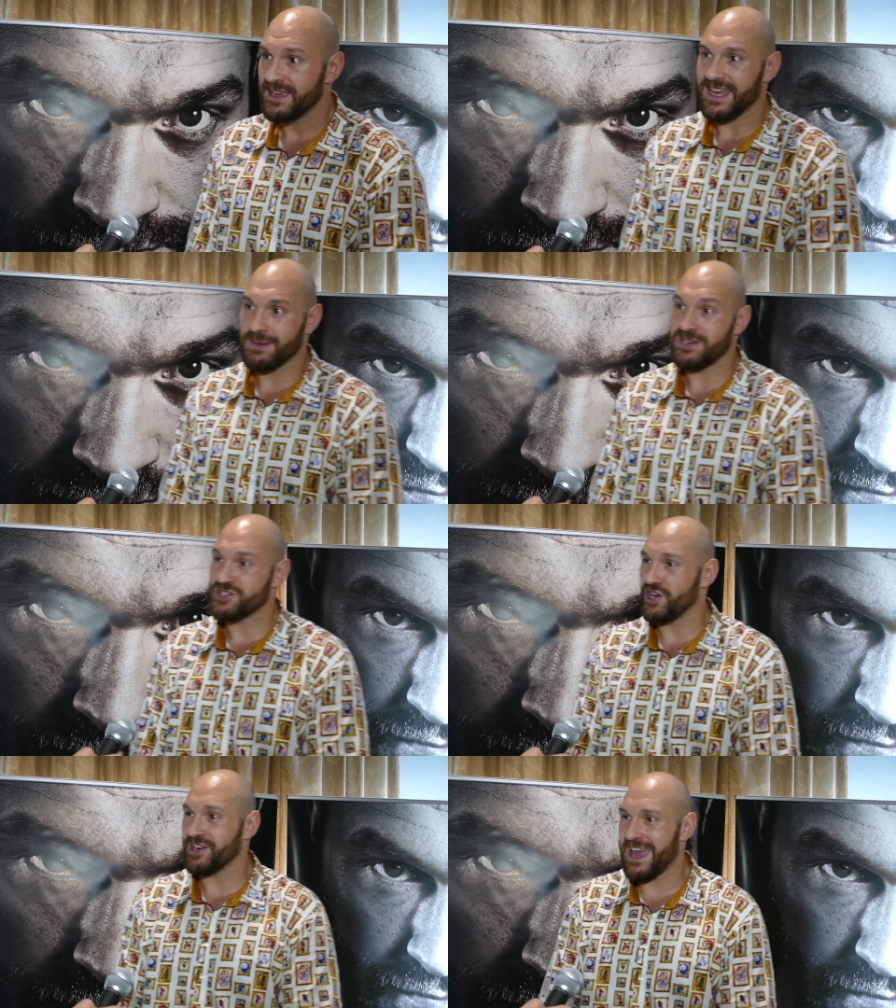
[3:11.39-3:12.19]
I'm
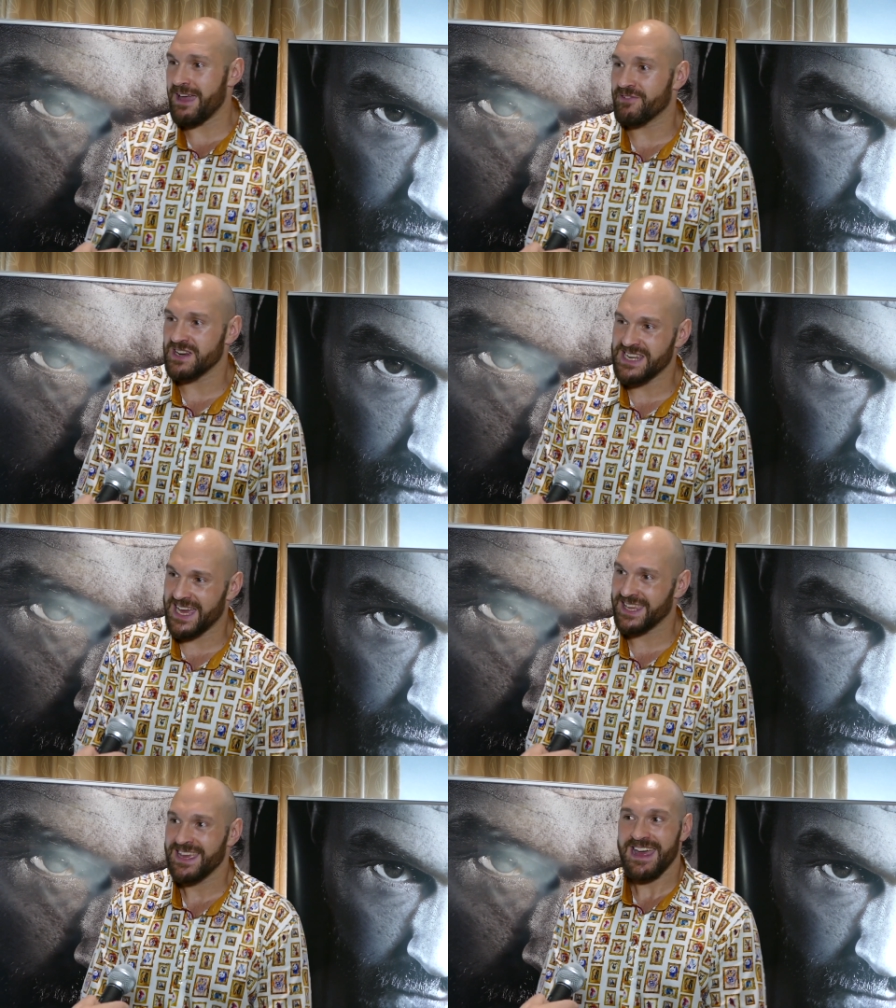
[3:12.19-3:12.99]
enjoying every
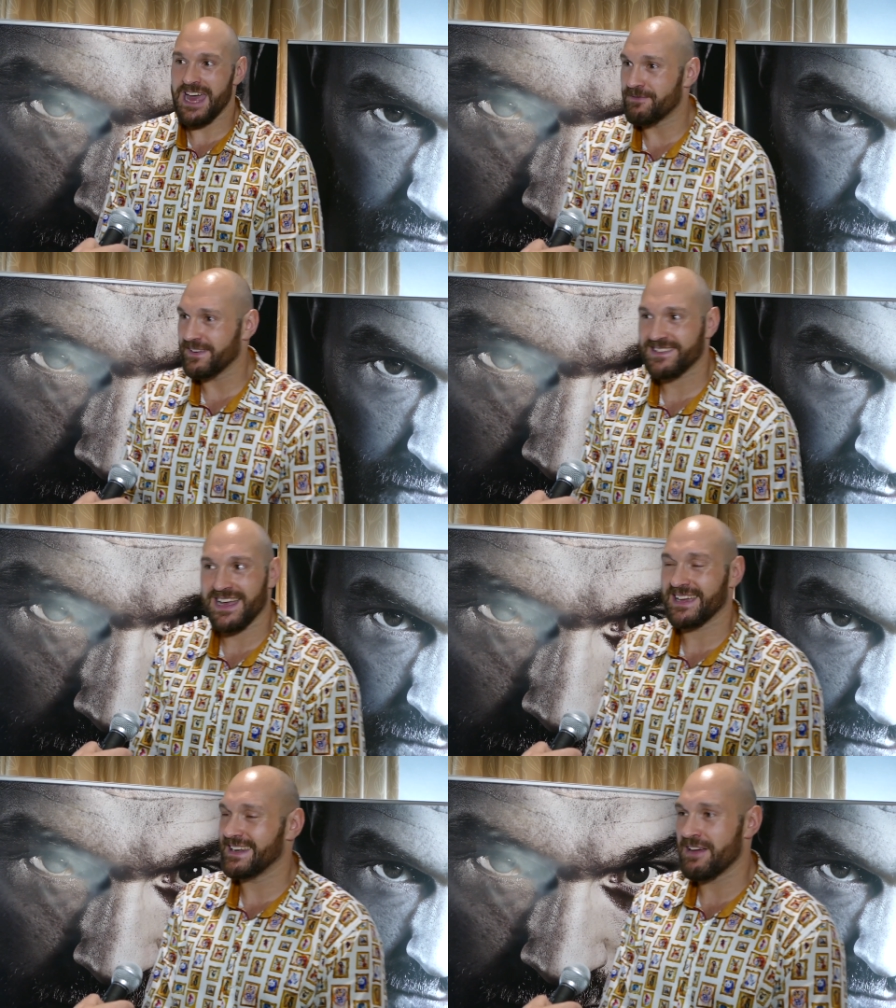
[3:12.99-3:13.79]
day, every
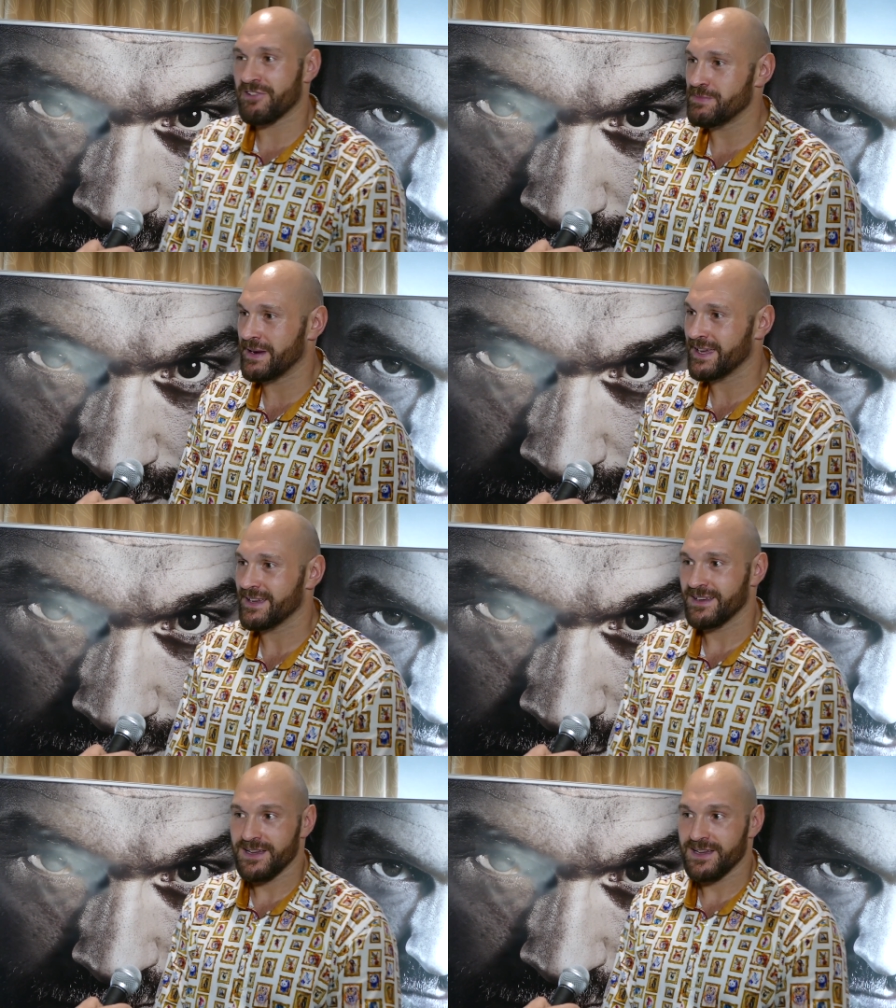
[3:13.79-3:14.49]
second, every minute.